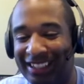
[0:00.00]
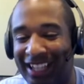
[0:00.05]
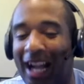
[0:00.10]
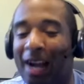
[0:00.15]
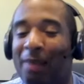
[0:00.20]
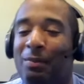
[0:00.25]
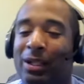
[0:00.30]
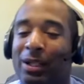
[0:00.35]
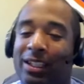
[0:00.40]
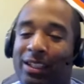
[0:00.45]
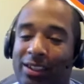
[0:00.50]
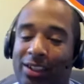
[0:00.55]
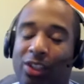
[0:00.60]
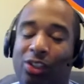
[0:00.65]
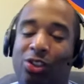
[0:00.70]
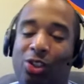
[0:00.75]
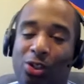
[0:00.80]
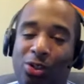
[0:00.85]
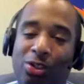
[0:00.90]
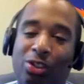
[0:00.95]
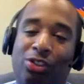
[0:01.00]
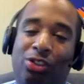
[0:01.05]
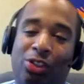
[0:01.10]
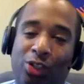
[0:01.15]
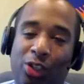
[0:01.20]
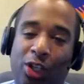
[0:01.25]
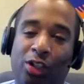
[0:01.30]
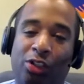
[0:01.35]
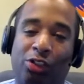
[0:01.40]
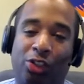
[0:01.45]
but the dude is a
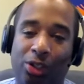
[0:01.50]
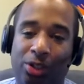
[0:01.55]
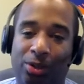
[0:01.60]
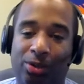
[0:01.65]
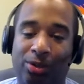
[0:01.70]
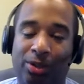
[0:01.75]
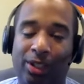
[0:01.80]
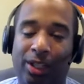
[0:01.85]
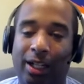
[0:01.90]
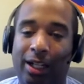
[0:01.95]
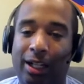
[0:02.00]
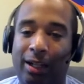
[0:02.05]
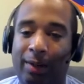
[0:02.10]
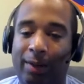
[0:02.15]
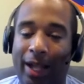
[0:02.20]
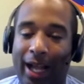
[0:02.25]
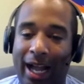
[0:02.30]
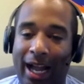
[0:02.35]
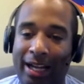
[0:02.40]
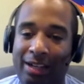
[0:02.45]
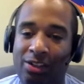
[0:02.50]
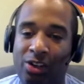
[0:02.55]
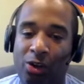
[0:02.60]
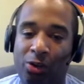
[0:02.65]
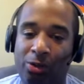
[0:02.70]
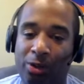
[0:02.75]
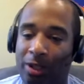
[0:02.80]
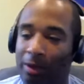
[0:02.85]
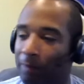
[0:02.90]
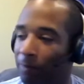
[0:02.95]
good dude. I've known
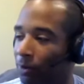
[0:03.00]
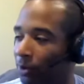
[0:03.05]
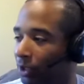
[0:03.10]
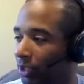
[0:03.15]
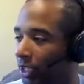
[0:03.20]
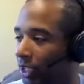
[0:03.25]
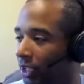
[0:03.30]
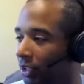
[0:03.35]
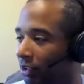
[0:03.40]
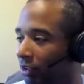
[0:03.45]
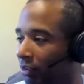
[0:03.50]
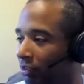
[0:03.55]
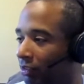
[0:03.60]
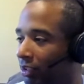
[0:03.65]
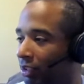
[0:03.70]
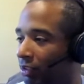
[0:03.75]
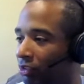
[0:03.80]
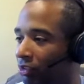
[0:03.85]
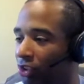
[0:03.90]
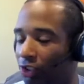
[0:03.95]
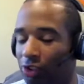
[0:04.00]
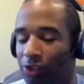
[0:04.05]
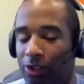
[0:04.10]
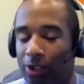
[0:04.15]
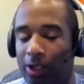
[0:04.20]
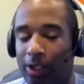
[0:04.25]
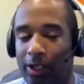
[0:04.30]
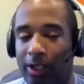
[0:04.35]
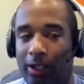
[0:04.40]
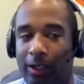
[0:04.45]
him for years. Just
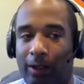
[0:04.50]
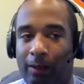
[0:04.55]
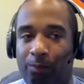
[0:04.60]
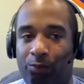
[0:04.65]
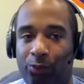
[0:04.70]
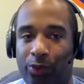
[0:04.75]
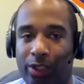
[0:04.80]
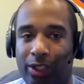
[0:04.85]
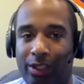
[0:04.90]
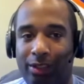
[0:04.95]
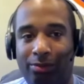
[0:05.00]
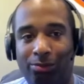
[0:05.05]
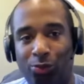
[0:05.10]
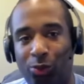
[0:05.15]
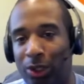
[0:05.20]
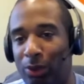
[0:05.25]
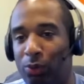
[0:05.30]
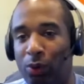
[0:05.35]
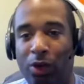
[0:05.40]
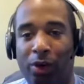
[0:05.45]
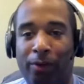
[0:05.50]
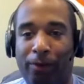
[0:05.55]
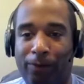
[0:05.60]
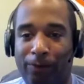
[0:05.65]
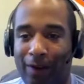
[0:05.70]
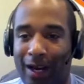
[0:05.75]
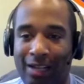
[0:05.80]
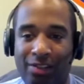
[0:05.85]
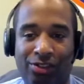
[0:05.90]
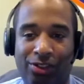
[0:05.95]
we weren't
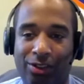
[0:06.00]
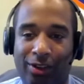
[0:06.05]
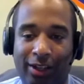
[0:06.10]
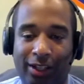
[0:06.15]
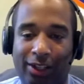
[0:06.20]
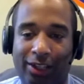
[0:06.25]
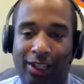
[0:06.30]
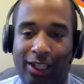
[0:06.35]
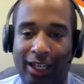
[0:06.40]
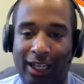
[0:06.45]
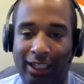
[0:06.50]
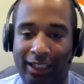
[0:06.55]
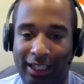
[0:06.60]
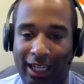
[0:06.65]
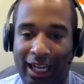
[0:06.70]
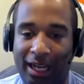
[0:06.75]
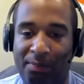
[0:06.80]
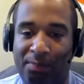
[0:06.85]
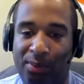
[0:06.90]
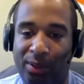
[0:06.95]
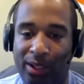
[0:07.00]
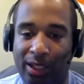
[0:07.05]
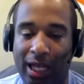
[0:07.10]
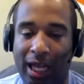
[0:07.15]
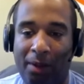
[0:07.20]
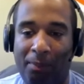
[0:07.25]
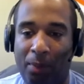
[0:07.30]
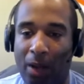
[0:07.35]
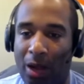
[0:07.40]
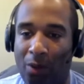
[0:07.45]
friends or anything like that, but
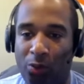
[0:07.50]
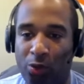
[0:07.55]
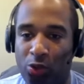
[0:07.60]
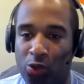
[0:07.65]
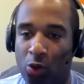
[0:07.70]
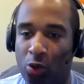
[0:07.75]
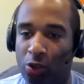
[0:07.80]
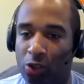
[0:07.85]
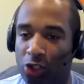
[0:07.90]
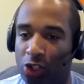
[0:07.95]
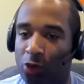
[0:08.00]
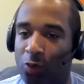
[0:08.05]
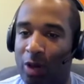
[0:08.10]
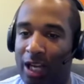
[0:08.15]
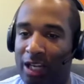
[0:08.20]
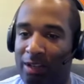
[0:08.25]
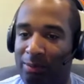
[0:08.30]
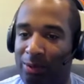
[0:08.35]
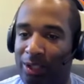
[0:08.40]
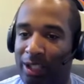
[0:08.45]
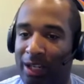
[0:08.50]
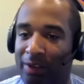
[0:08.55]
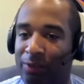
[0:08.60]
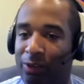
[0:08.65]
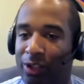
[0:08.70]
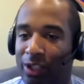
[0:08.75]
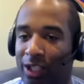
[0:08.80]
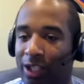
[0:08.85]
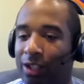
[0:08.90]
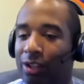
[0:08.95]
I was going to the YMCA for
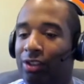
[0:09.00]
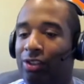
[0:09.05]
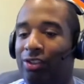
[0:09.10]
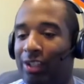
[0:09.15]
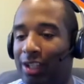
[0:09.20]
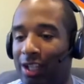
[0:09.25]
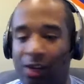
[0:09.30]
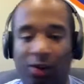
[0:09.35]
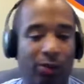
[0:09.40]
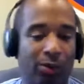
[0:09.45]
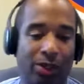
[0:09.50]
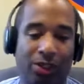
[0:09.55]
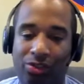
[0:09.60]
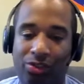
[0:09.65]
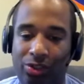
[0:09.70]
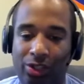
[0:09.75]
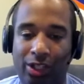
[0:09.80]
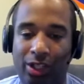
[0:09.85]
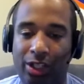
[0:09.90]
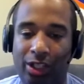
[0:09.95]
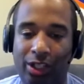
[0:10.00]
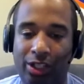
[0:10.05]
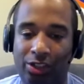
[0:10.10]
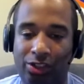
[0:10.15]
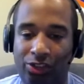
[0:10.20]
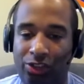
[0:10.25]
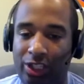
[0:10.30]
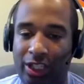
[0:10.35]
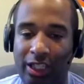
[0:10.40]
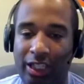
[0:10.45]
years, and I always
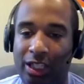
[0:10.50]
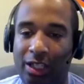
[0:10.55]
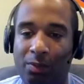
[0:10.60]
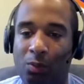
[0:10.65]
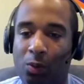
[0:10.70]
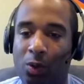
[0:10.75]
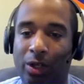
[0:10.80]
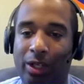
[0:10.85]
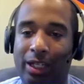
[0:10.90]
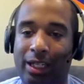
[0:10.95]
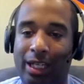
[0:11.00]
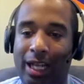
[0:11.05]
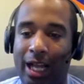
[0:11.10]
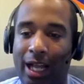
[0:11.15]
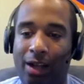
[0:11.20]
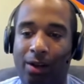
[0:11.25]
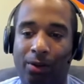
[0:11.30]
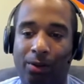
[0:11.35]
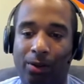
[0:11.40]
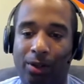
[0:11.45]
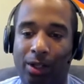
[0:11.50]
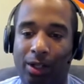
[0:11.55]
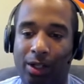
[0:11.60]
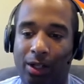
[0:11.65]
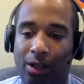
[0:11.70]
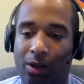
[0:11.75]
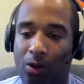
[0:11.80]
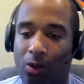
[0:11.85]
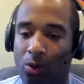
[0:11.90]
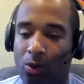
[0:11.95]
seen him working out
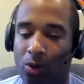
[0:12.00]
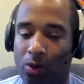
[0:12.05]
or